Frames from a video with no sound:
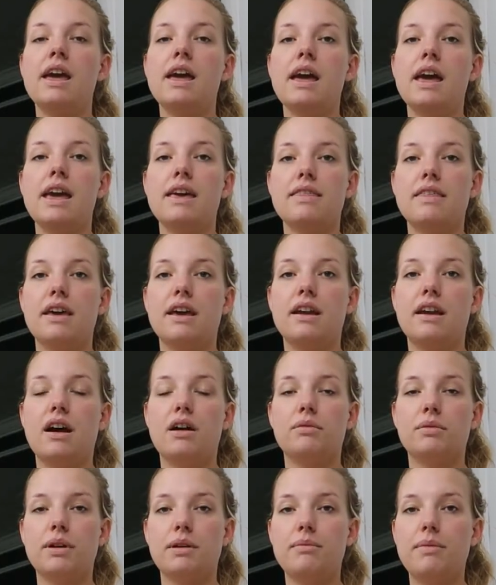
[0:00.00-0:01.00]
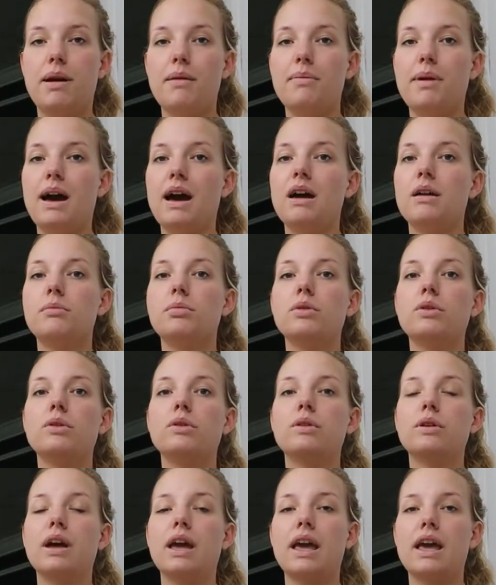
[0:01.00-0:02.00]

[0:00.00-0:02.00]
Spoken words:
And then I'll read my Bible